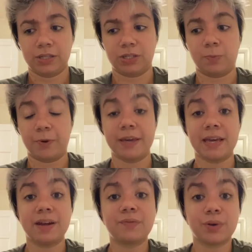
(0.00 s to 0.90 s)
To break
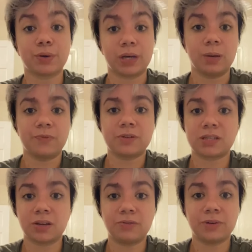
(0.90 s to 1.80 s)
out of your comfort
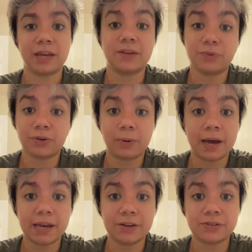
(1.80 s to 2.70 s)
zone, it
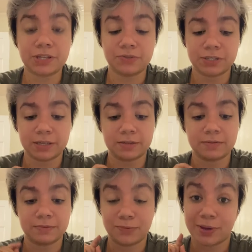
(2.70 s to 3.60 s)
requires you
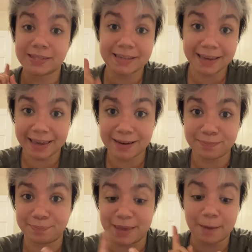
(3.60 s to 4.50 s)
to, once
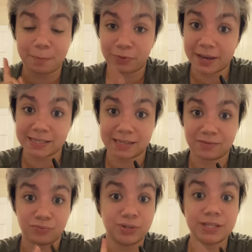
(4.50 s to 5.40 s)
again, be present,
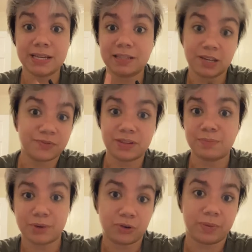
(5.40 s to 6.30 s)
really live in the
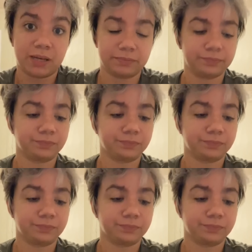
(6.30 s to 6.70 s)
moment,